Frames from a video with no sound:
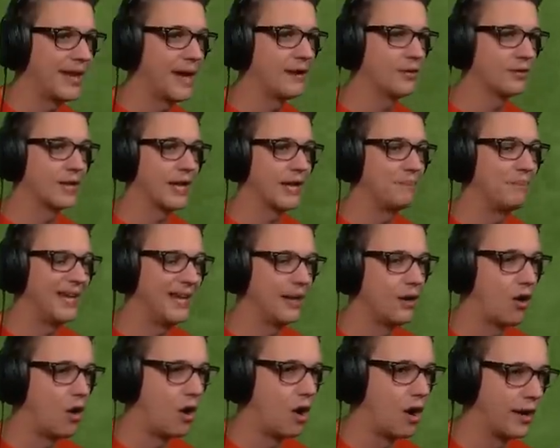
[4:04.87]
I don't like being
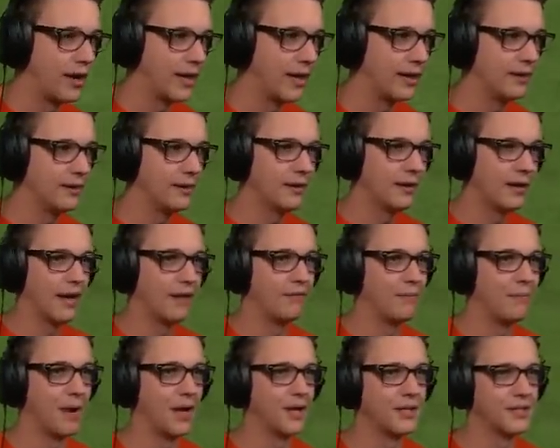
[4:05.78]
on it as
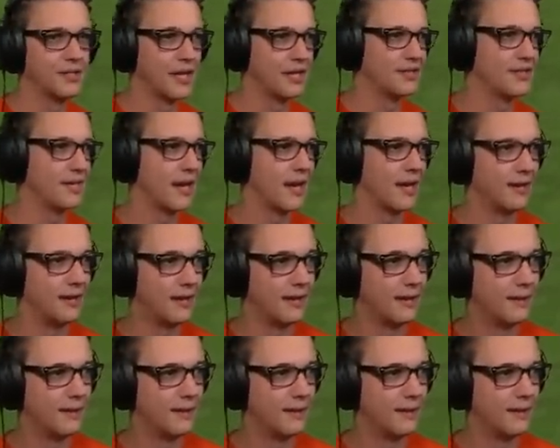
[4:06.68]
much as I said I did.